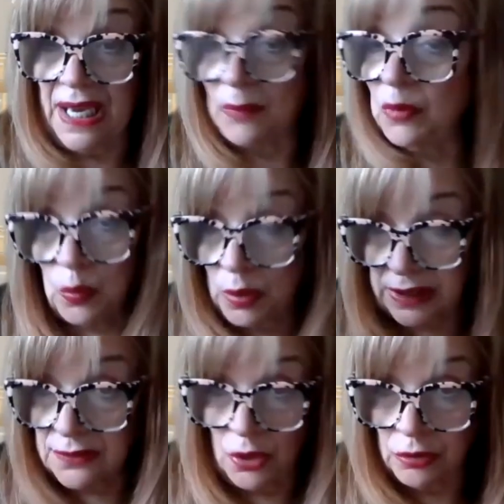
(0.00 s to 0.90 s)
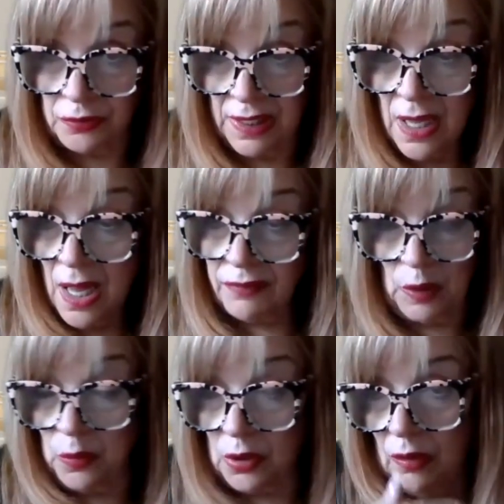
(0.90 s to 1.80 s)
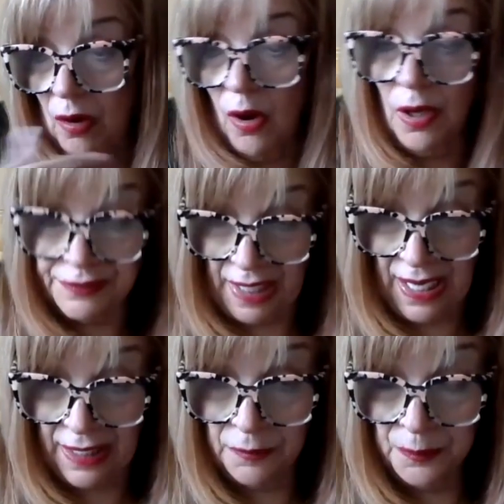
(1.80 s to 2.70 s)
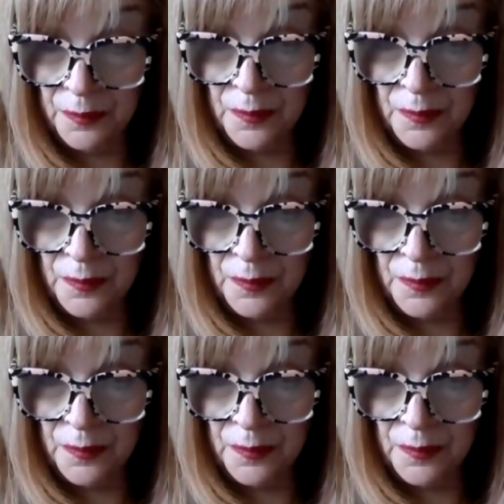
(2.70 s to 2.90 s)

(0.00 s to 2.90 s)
I'm a working notary. They work all day